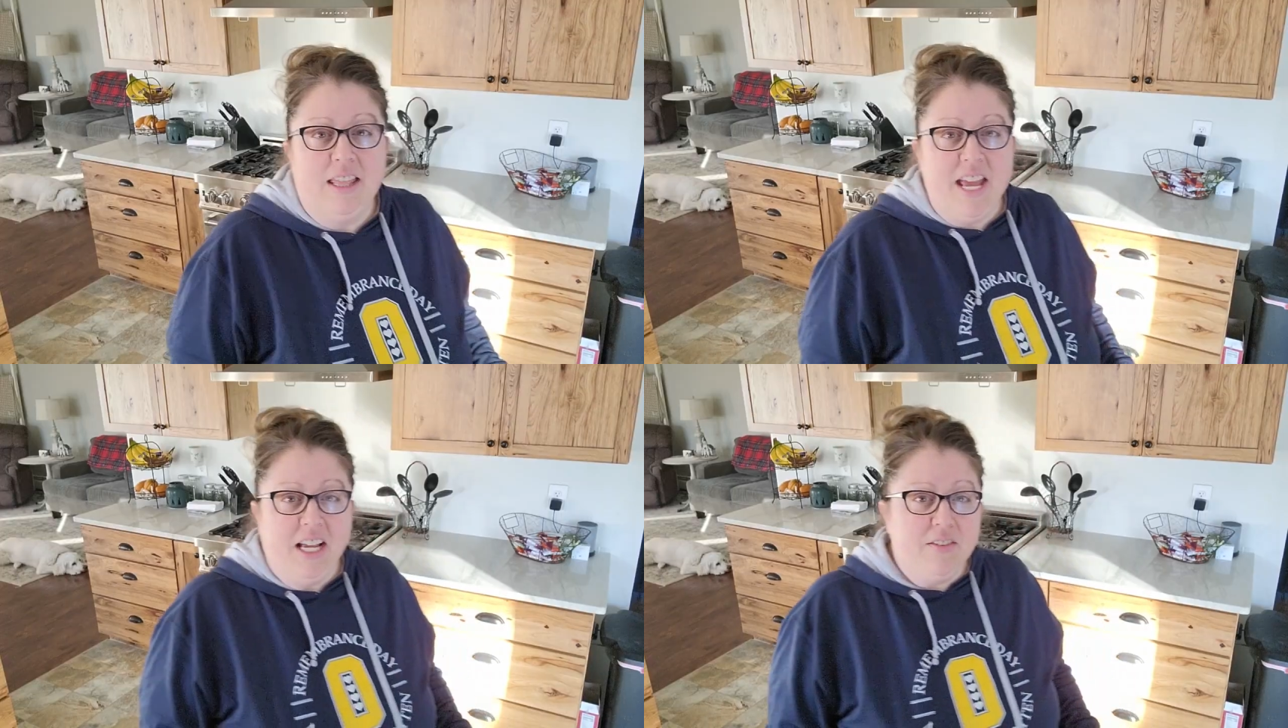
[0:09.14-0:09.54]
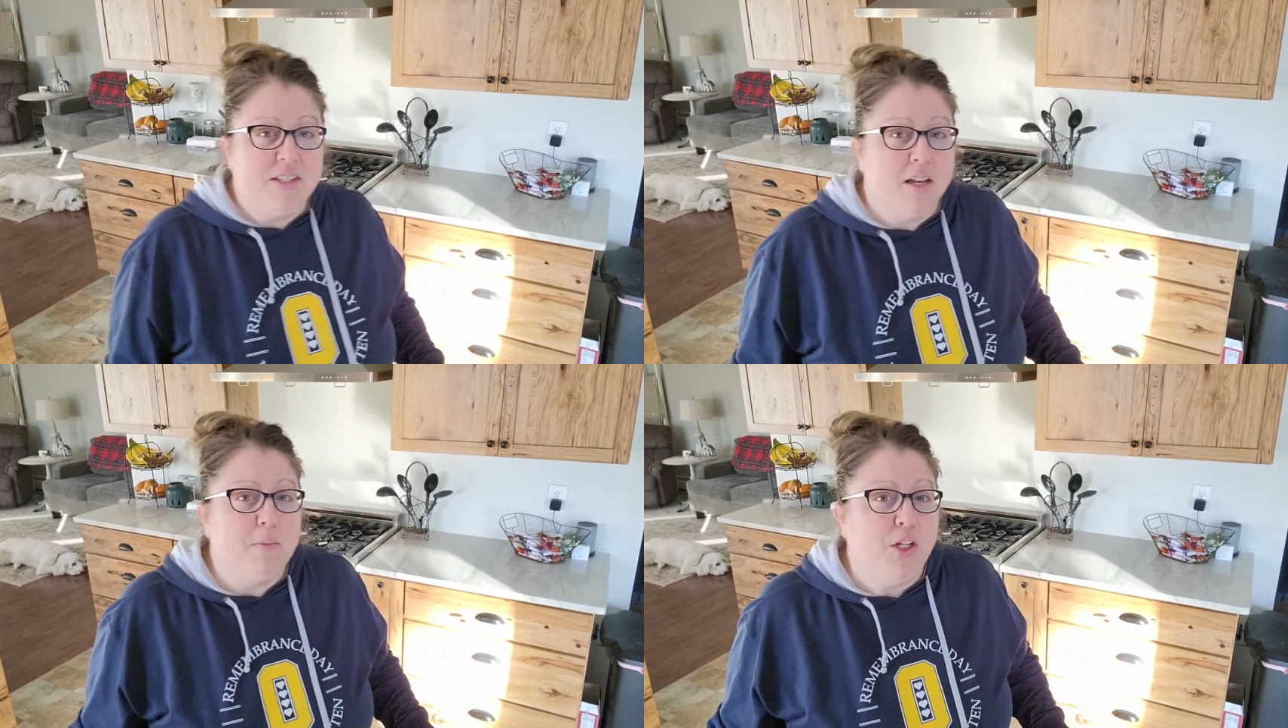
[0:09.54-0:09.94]
Think of
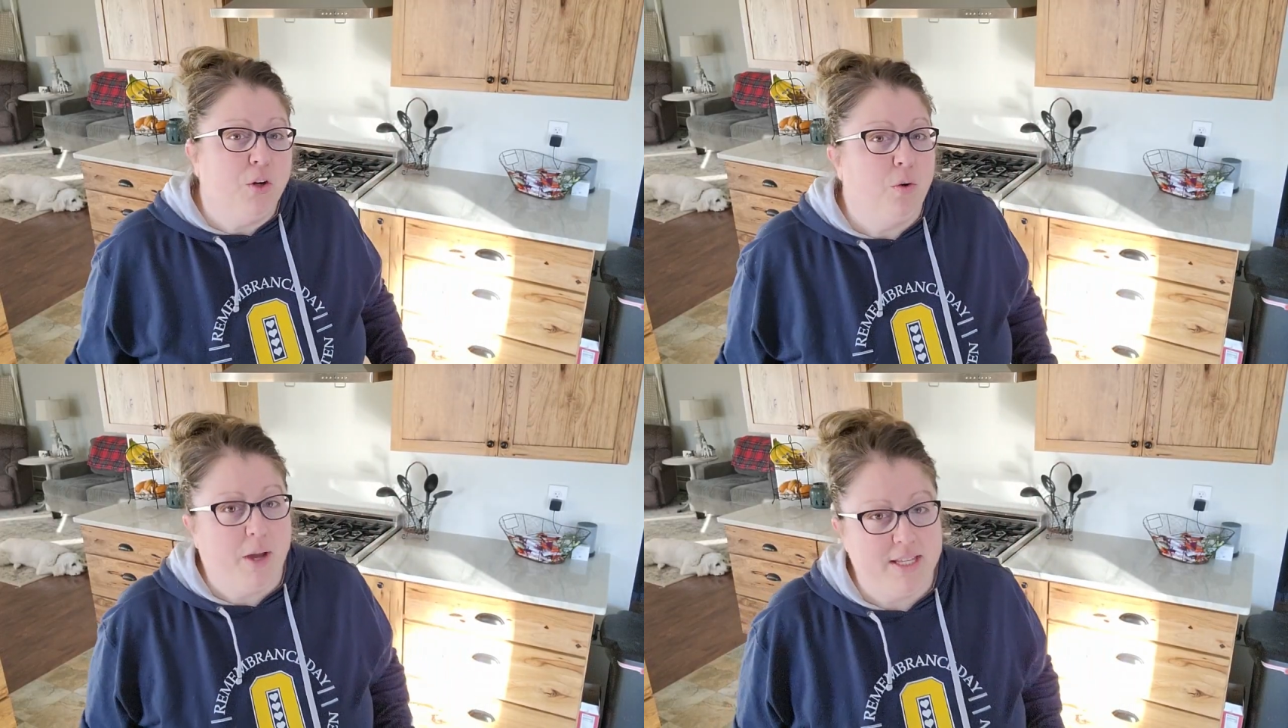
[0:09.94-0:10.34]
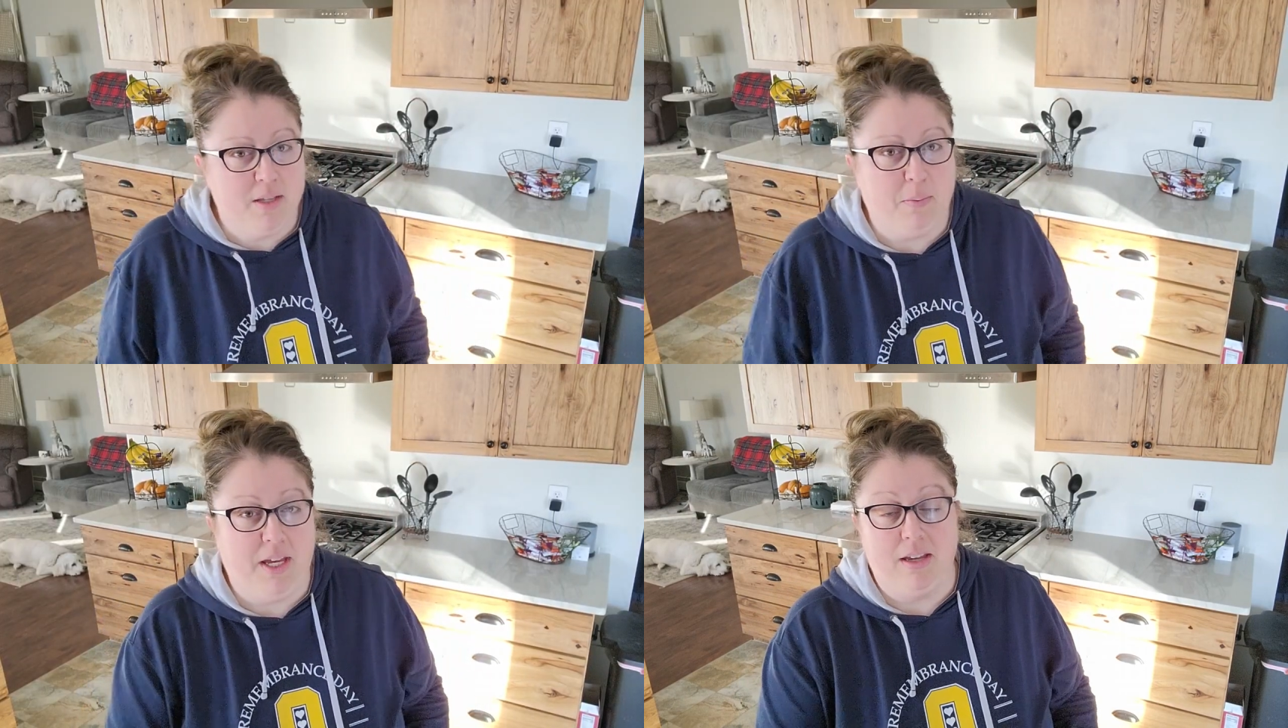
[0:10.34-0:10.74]
some of your
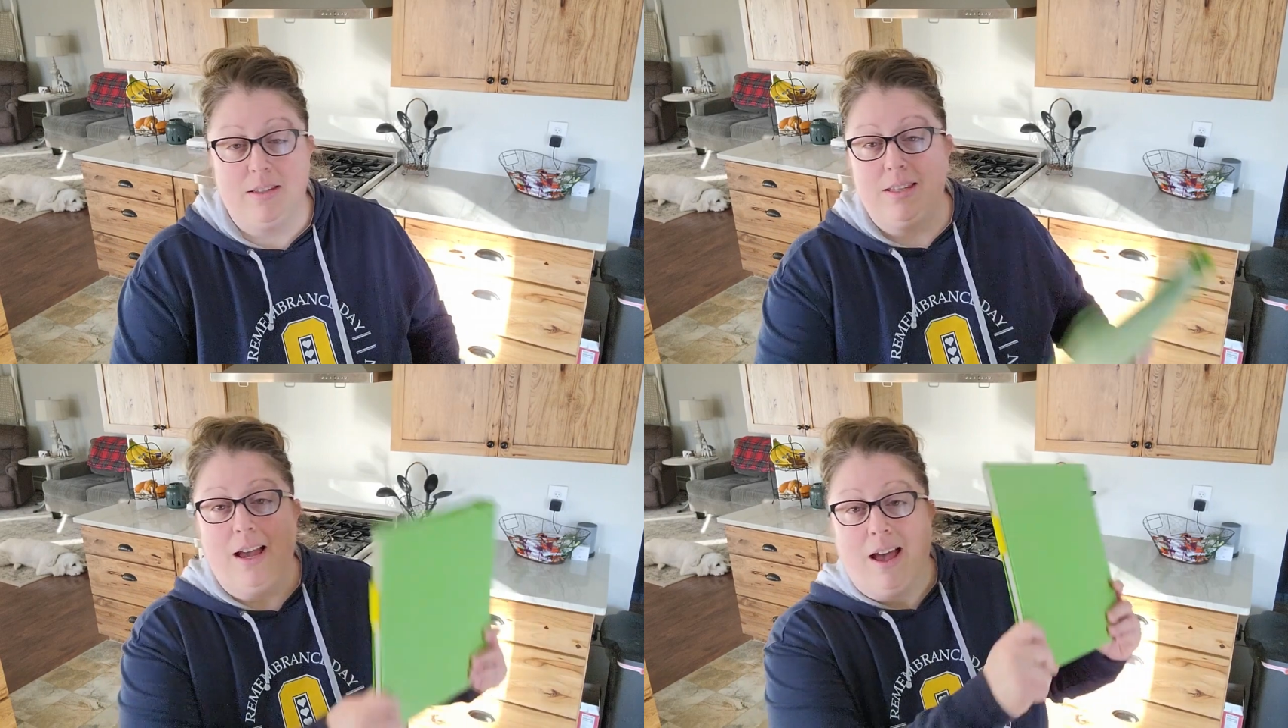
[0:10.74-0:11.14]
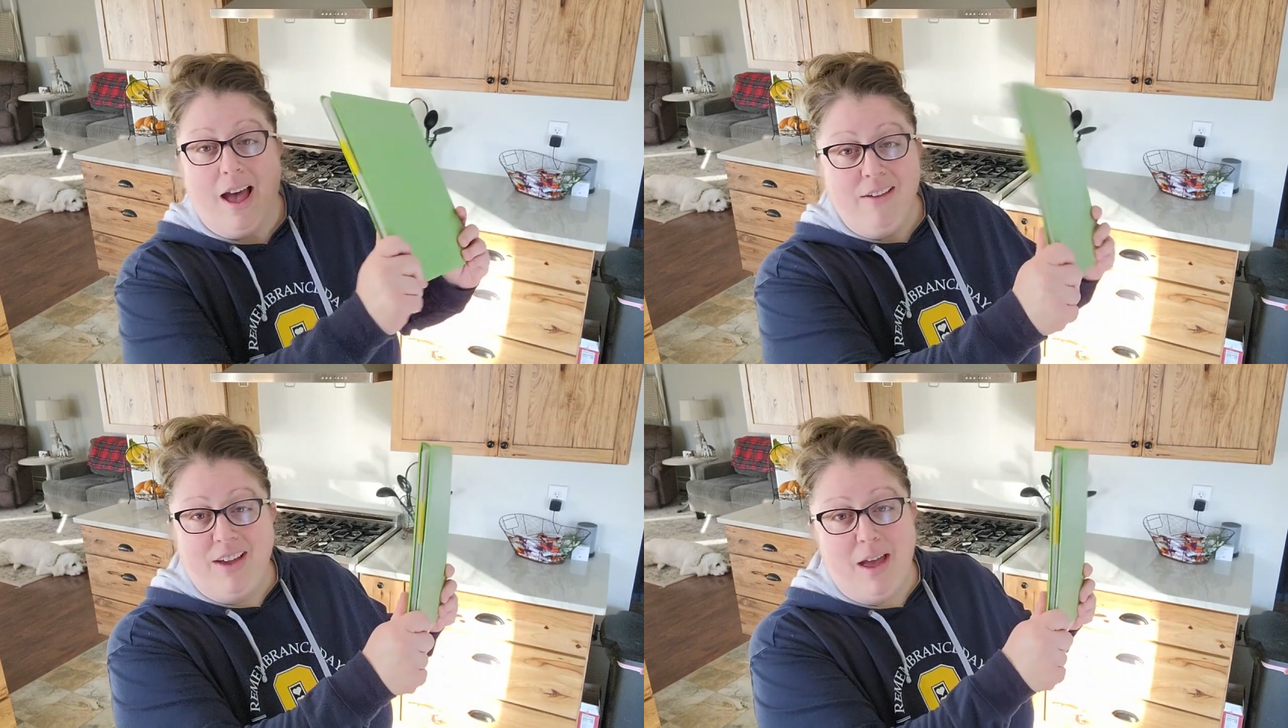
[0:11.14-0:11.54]
recipes.
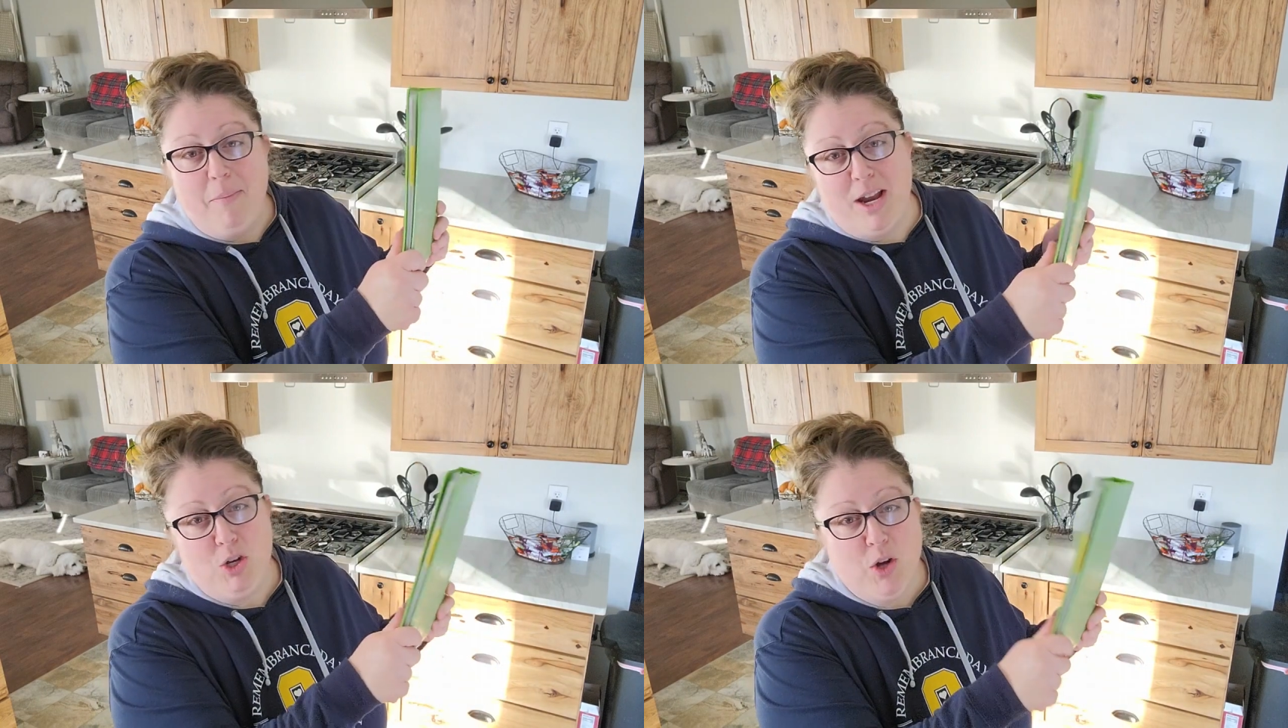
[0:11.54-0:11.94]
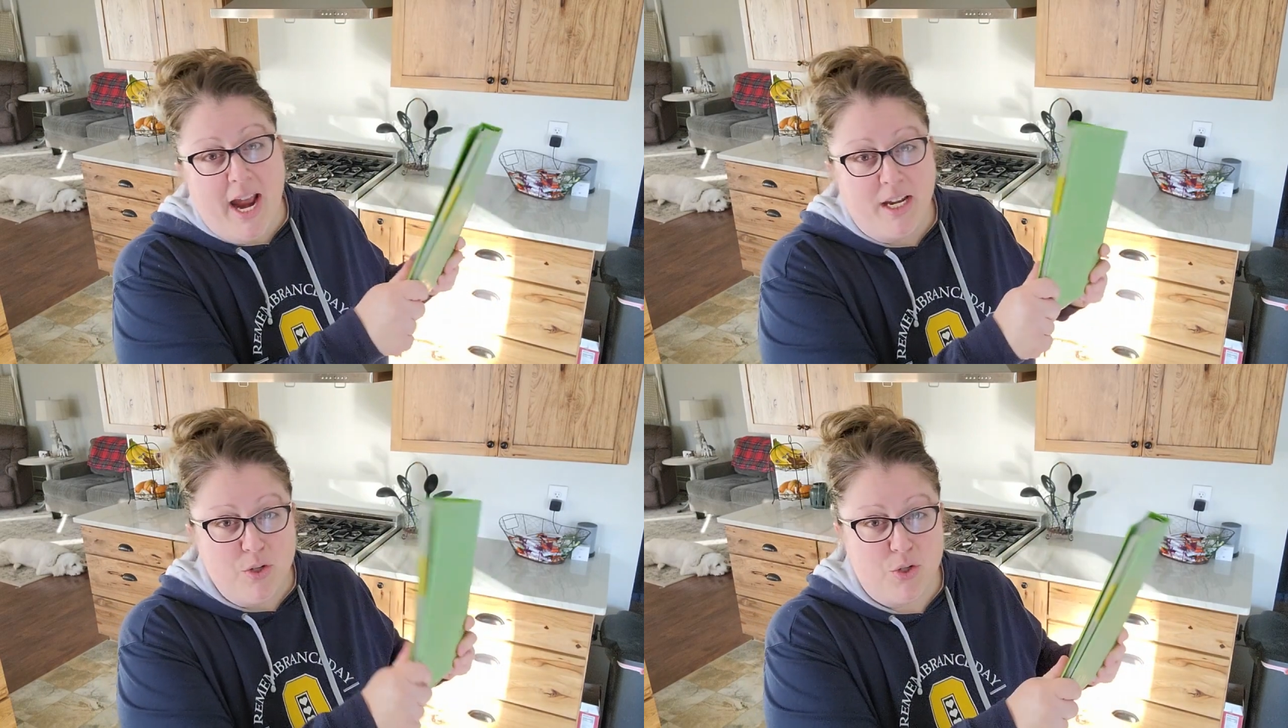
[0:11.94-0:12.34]
I've got my
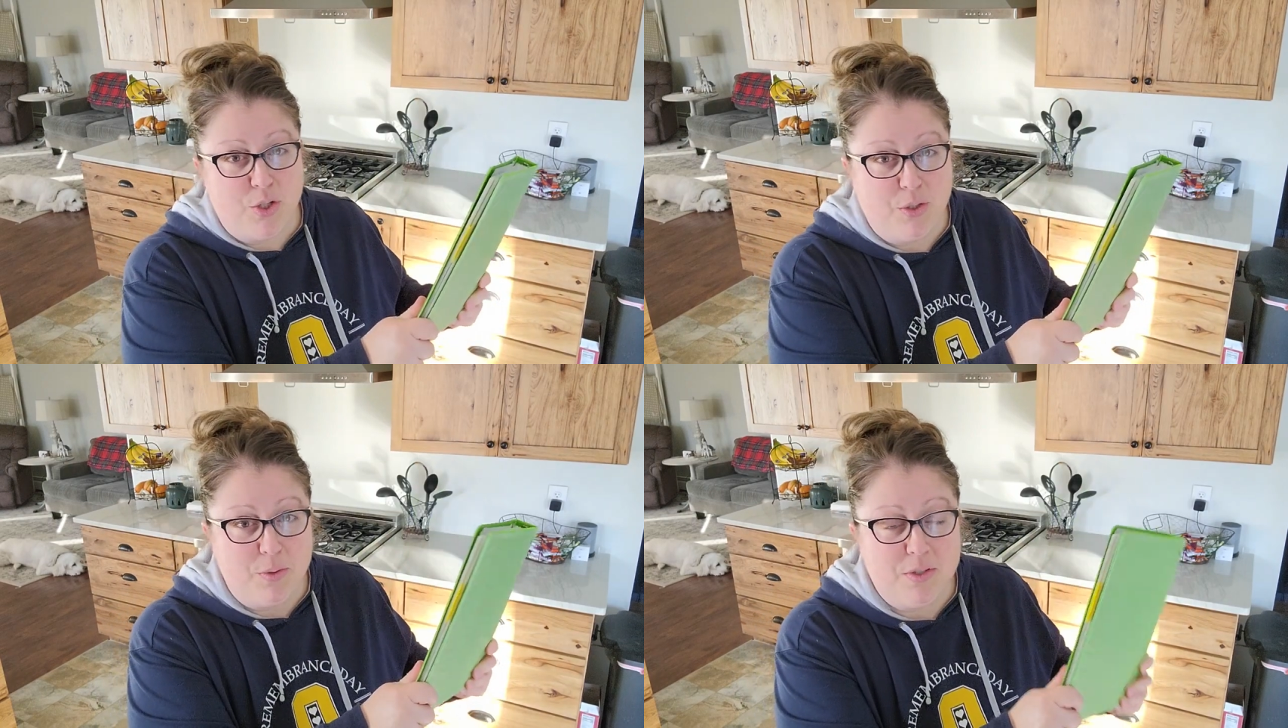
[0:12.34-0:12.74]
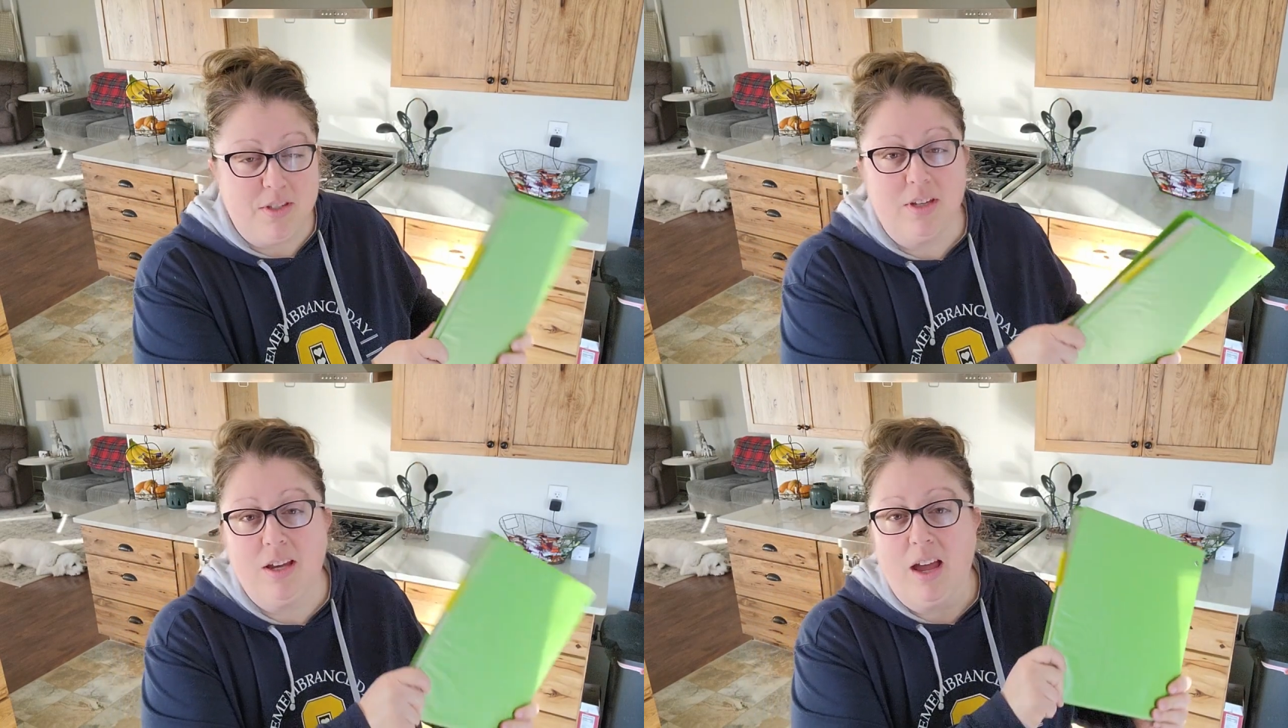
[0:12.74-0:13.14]
tried and trues.